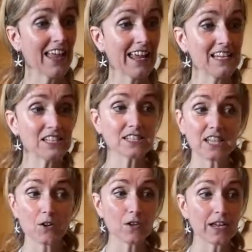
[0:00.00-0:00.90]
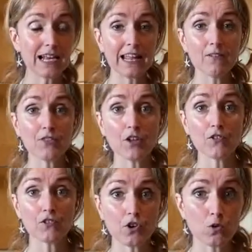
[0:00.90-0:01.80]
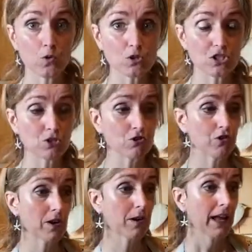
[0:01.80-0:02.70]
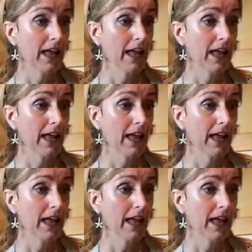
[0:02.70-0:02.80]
end. So you can leave those to cool, children.